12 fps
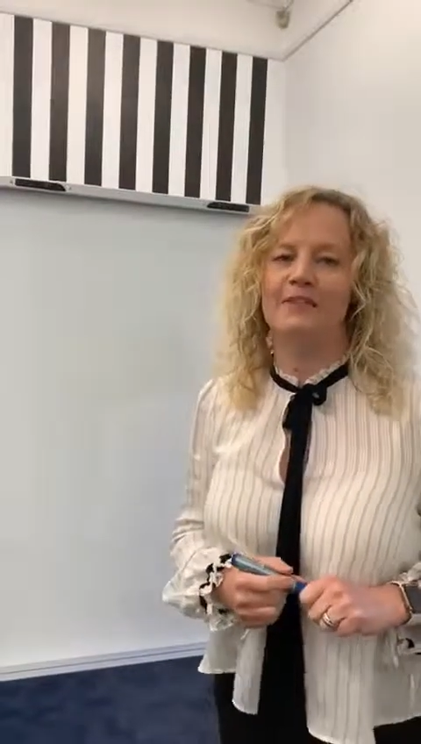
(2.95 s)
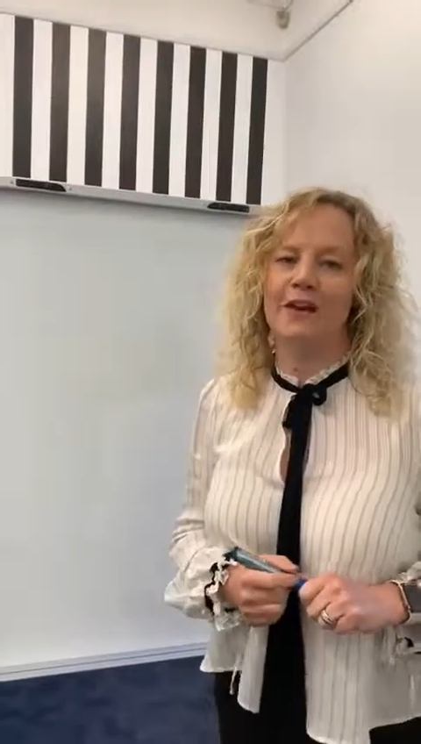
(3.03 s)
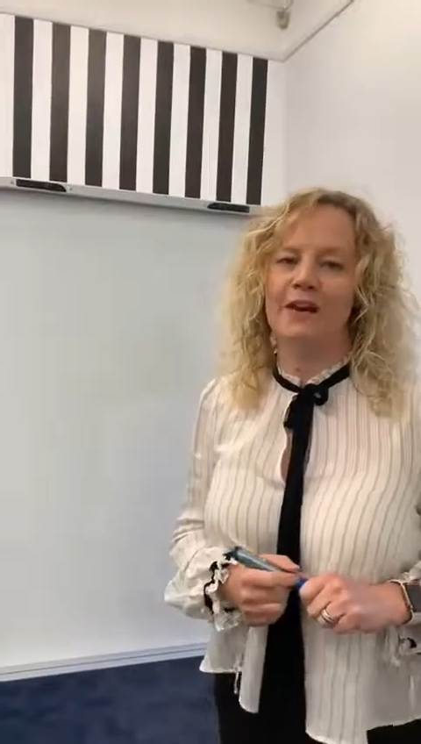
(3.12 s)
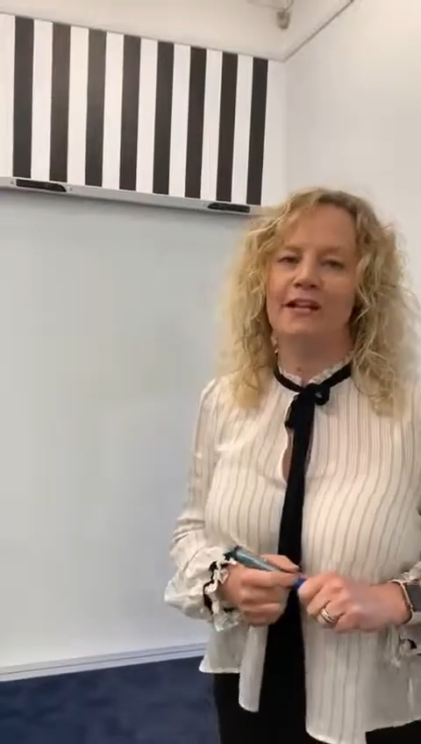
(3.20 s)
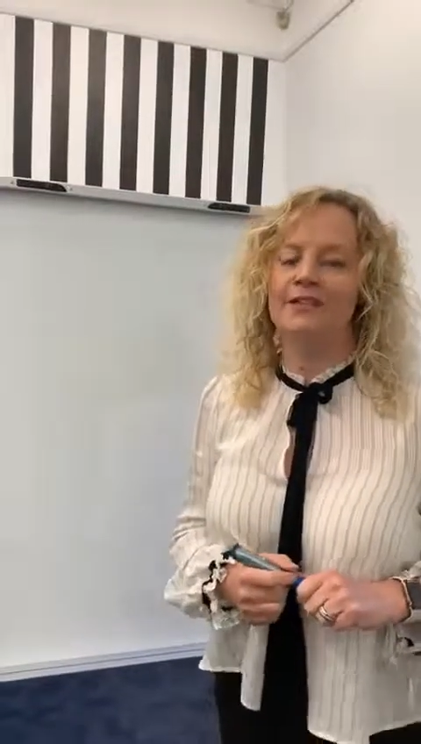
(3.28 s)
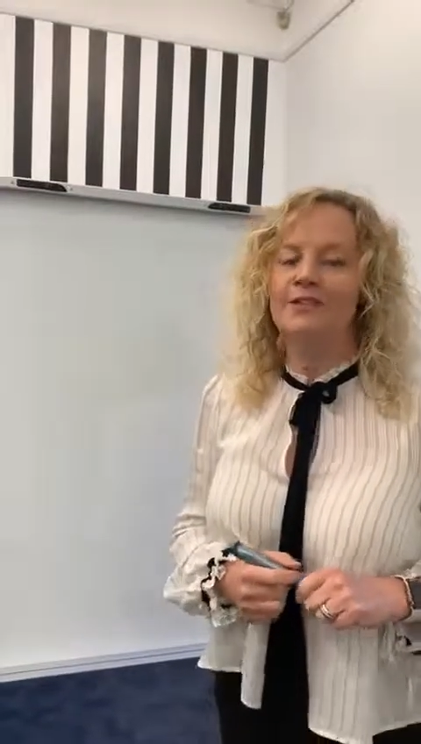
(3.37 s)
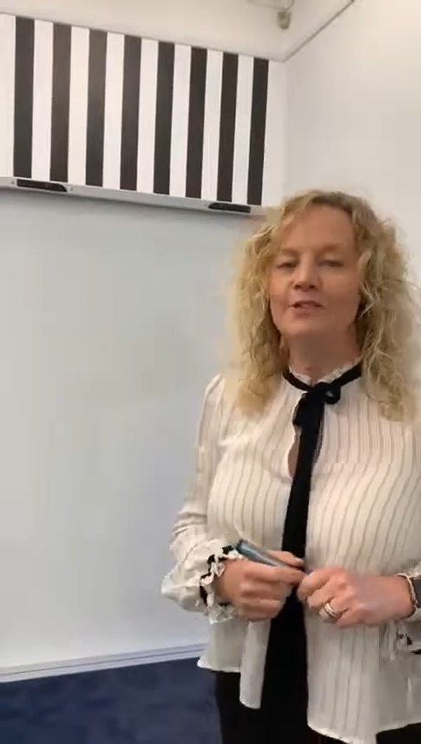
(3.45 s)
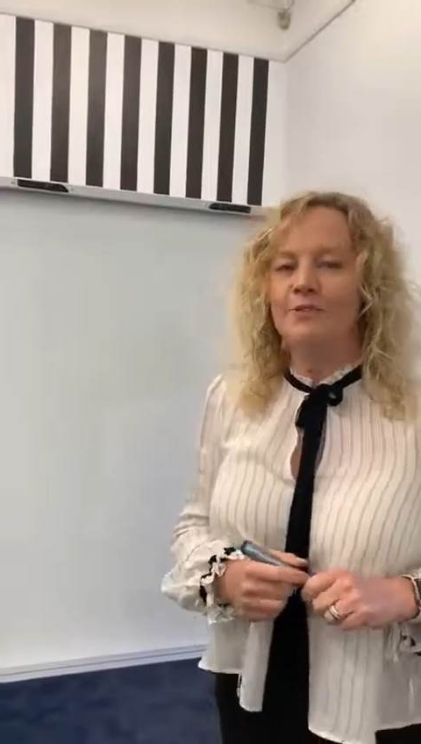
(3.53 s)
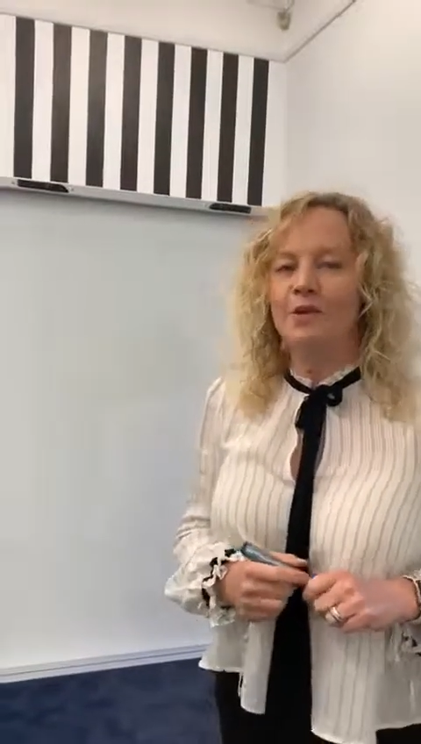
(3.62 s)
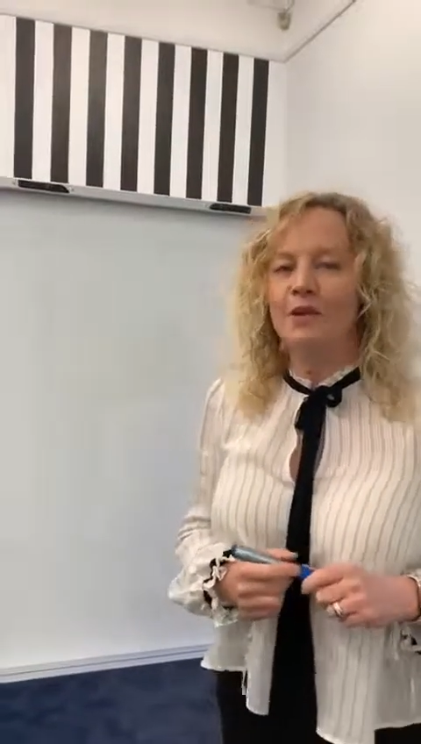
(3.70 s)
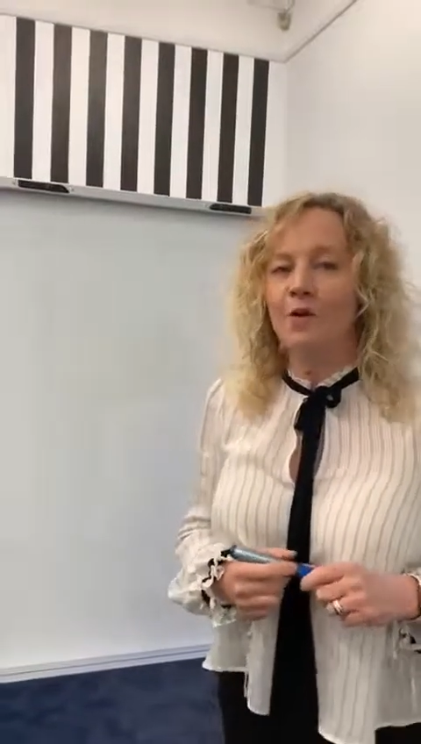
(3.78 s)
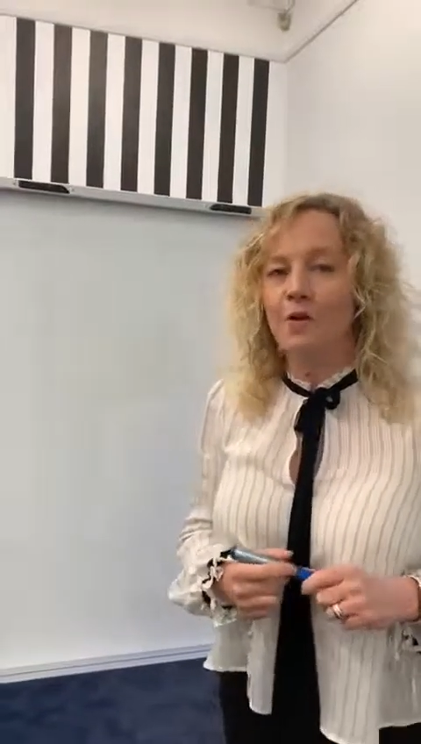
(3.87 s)
Finance, just
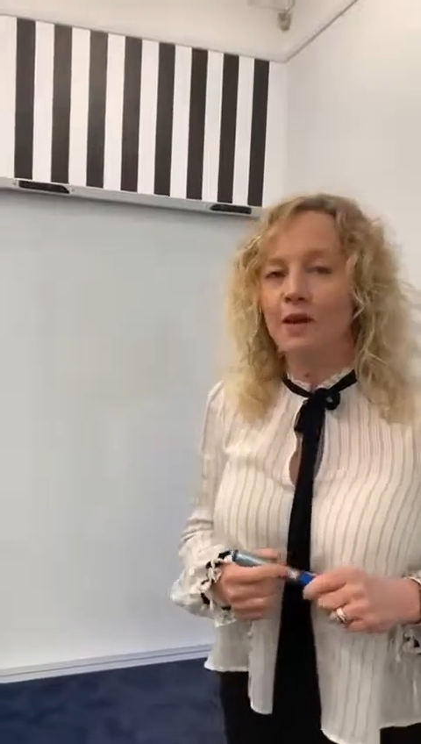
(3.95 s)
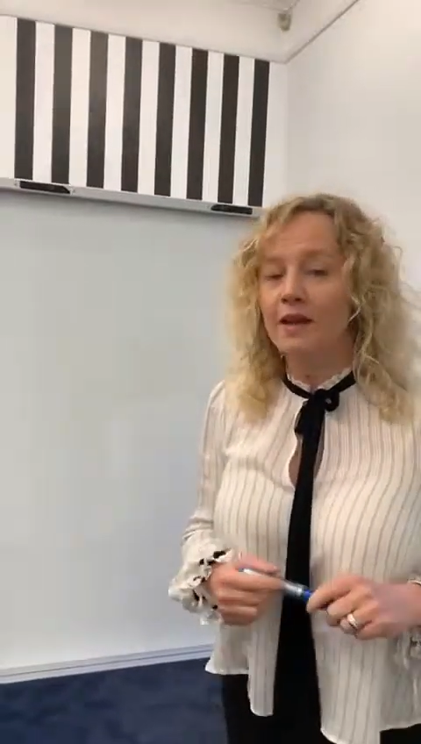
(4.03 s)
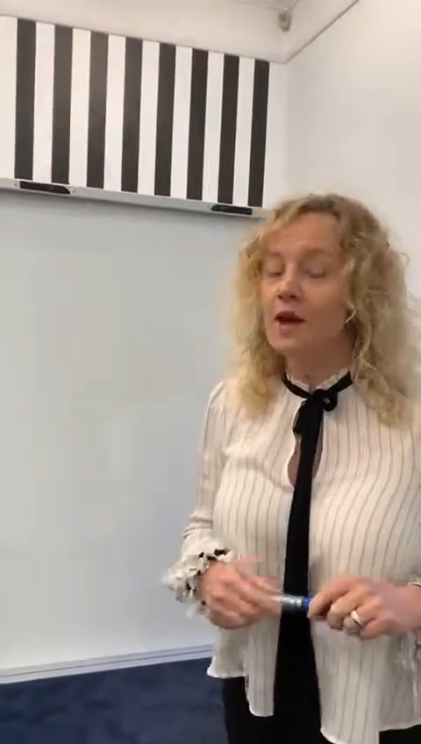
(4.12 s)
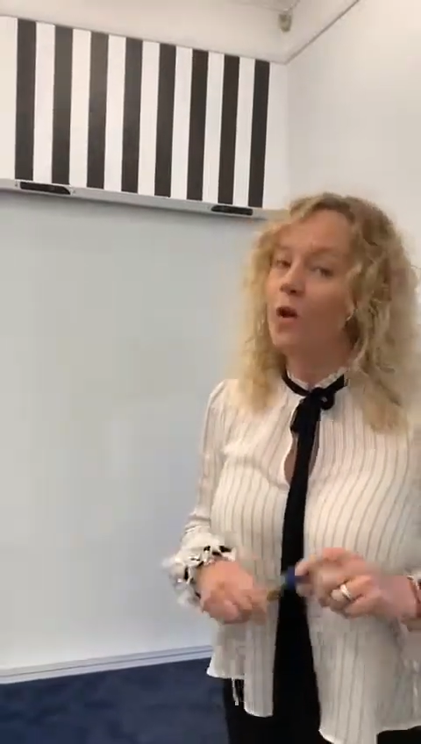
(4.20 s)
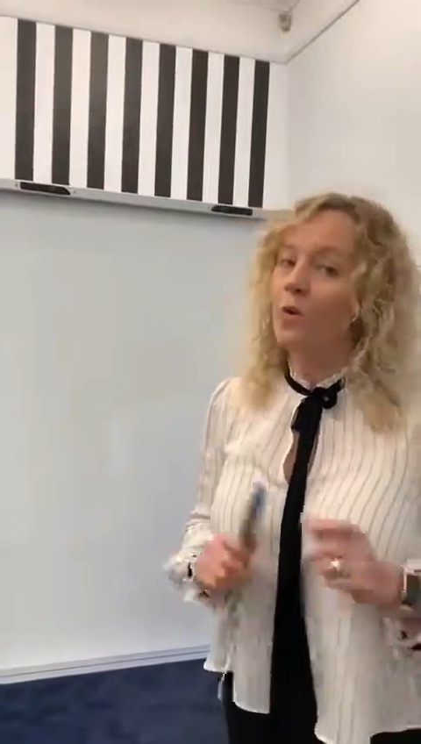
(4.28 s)
doing a quick